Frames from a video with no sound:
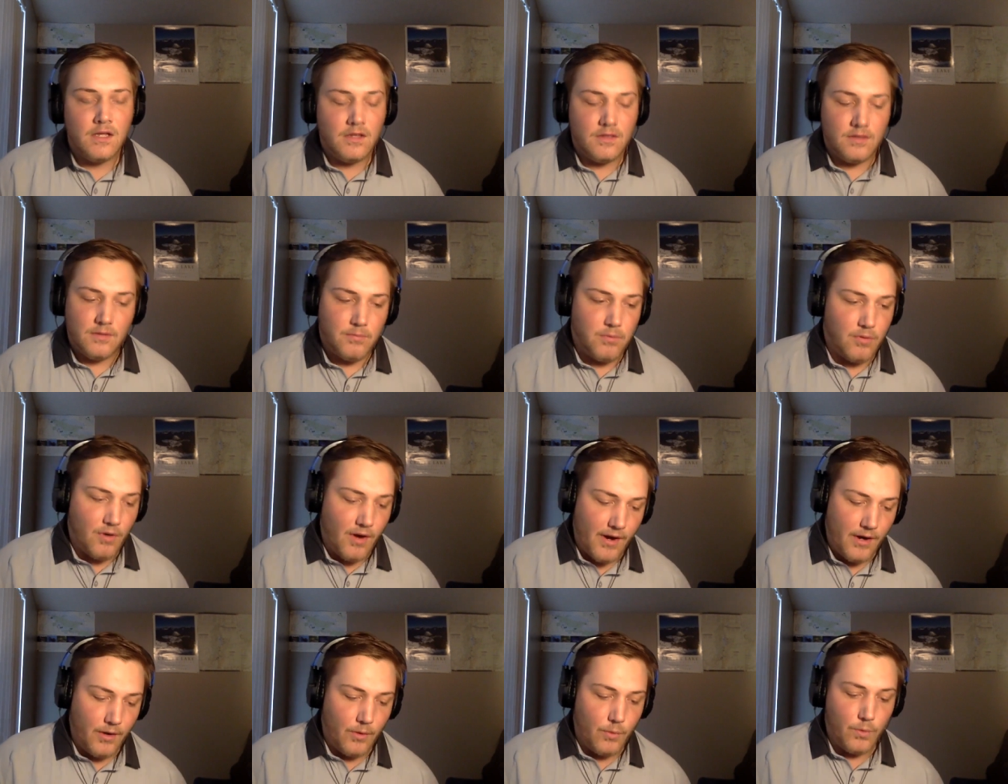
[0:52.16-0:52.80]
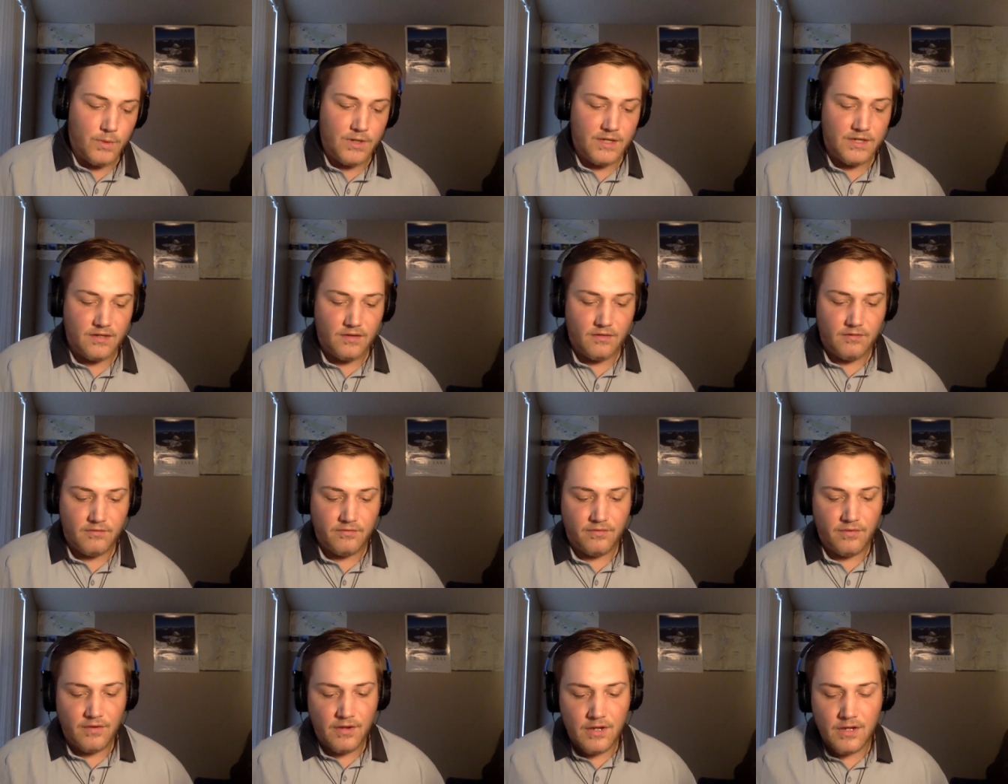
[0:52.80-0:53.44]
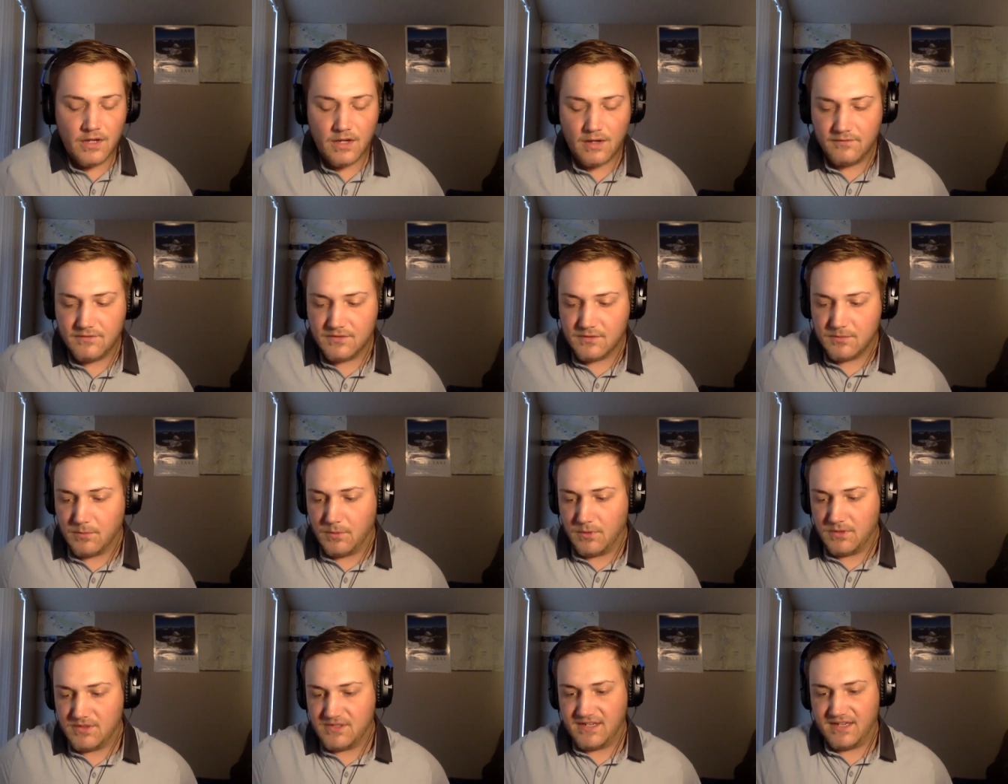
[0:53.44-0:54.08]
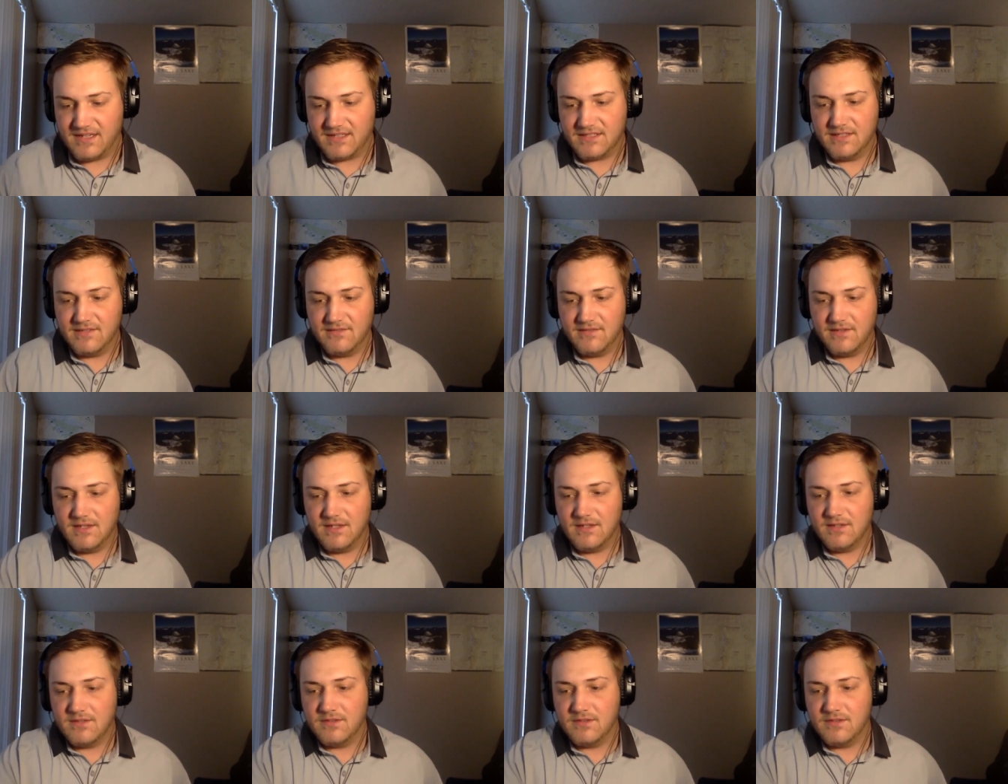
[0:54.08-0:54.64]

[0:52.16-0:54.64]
the prior week of sports activity.